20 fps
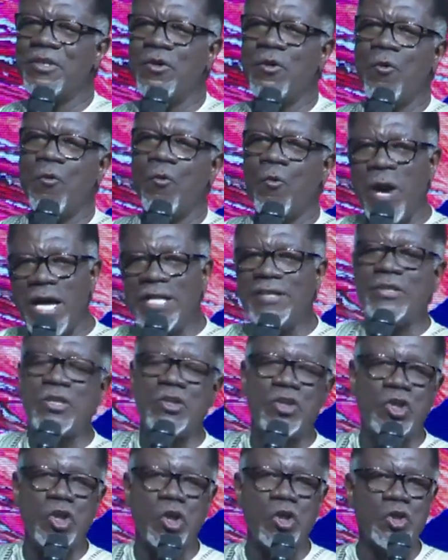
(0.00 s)
went to
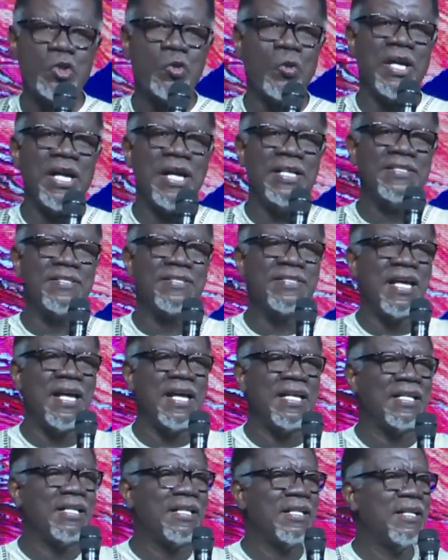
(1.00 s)
Joshua and
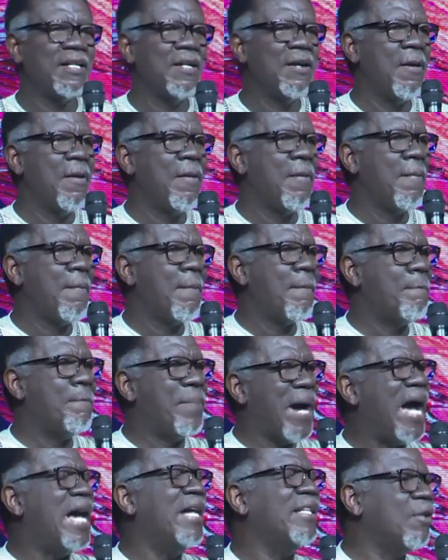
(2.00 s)
said,
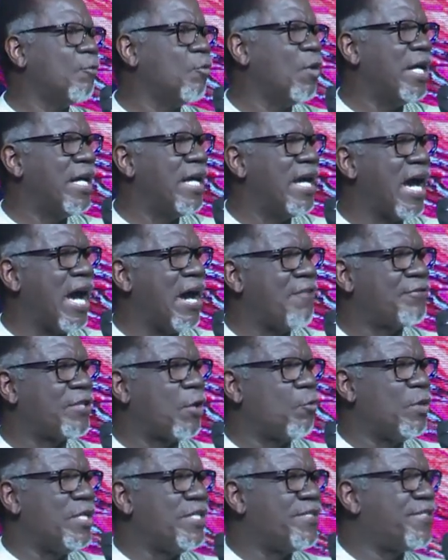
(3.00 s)
by the way, after
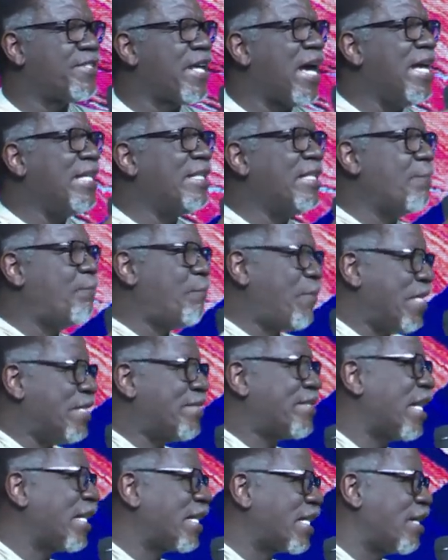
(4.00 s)
we signed the
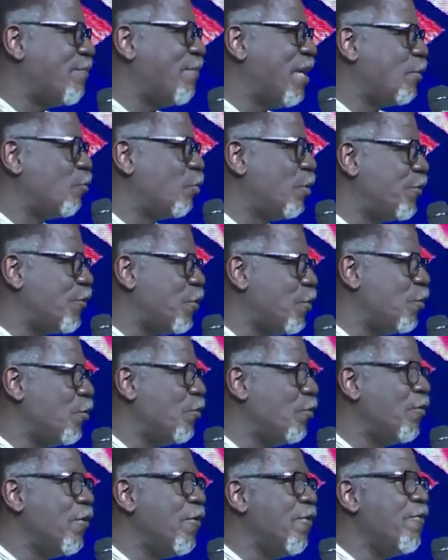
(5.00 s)
peace agreement with
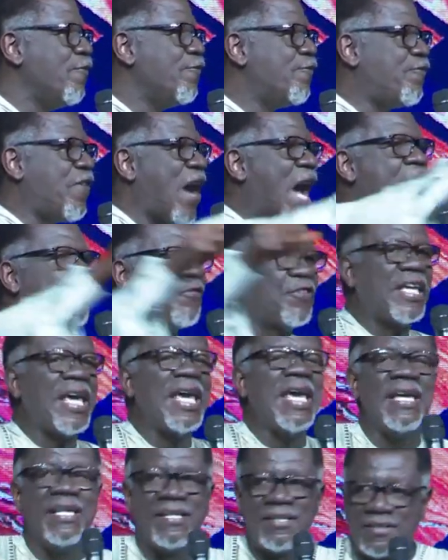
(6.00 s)
you, five
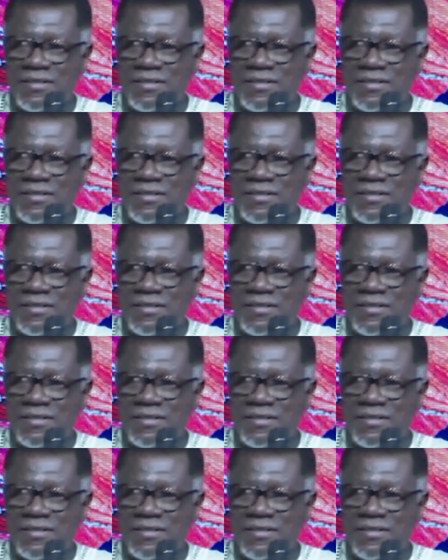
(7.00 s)
kings